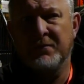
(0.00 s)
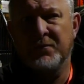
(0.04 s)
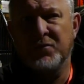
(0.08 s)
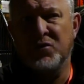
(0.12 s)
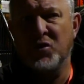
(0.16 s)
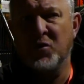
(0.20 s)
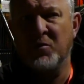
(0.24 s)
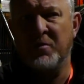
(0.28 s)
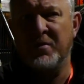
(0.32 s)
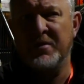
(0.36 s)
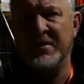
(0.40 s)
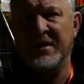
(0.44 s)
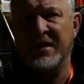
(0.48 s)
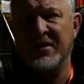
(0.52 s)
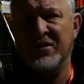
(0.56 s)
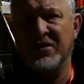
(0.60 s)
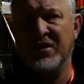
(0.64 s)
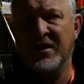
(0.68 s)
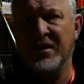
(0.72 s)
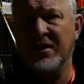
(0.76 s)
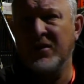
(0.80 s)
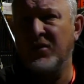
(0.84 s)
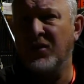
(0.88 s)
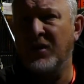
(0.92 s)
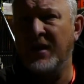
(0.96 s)
good
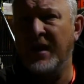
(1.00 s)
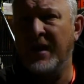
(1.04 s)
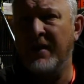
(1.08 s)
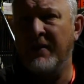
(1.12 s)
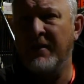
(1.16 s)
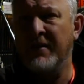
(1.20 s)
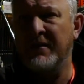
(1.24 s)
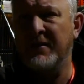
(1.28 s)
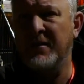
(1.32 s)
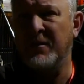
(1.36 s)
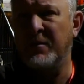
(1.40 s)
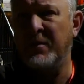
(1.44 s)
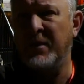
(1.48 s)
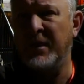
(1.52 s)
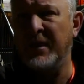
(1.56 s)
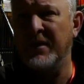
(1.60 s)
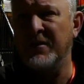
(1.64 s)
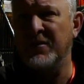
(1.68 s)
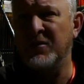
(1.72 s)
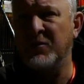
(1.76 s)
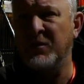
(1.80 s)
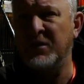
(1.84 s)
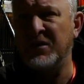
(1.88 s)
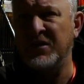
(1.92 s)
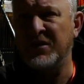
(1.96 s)
possession in good areas of the
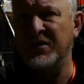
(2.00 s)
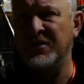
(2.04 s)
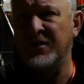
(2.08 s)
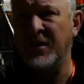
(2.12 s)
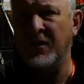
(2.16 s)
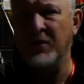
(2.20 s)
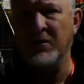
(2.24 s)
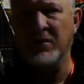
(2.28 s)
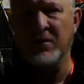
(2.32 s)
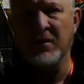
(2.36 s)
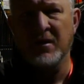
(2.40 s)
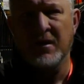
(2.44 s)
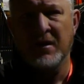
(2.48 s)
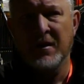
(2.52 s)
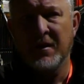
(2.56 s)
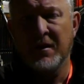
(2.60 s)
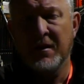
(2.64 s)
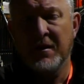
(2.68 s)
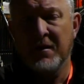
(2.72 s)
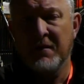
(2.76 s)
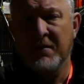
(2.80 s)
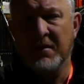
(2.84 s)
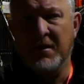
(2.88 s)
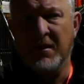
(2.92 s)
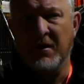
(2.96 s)
pitch. We just don't
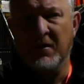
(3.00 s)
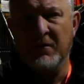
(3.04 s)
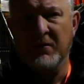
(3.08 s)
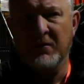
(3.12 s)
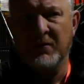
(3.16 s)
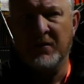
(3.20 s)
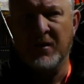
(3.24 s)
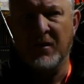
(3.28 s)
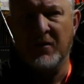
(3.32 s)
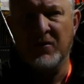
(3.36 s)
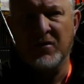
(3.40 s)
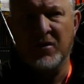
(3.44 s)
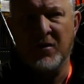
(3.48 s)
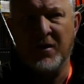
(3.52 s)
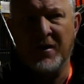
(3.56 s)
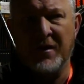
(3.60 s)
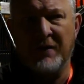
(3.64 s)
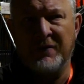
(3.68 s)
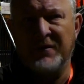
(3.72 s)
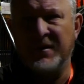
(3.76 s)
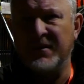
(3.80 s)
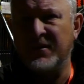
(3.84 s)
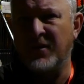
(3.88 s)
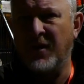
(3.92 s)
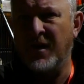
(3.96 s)
you know, don't show
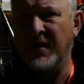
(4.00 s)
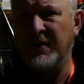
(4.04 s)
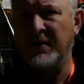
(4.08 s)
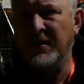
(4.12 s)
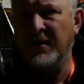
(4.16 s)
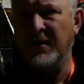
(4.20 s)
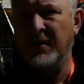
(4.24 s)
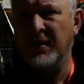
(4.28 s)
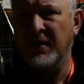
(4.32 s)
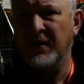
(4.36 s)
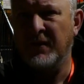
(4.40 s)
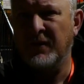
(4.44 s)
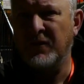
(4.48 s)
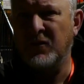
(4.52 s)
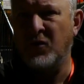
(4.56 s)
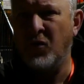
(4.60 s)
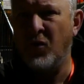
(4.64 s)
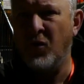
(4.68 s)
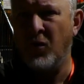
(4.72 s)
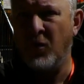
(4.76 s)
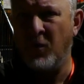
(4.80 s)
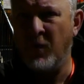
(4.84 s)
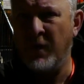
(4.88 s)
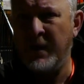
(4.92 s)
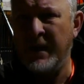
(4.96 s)
enough desire to
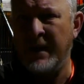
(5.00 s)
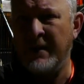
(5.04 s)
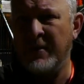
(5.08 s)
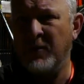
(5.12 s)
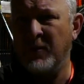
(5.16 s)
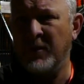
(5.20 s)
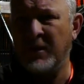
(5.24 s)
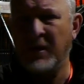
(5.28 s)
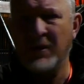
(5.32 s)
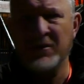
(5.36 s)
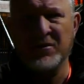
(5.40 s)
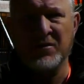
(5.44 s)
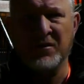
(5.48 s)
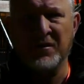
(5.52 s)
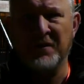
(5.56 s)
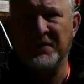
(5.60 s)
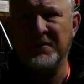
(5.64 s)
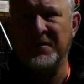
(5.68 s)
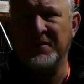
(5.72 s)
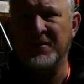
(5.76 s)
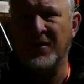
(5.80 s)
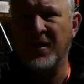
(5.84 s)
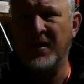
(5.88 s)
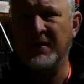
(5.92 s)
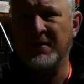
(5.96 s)
score at one end and we don't show enough
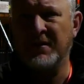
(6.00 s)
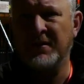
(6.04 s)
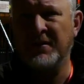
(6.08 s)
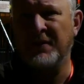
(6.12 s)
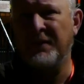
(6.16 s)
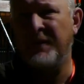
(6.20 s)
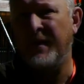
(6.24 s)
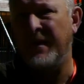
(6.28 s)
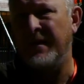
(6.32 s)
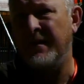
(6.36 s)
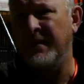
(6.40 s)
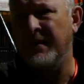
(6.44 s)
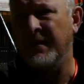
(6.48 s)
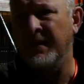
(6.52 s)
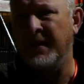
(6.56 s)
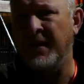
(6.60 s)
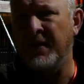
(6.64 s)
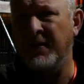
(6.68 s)
desire to defend at the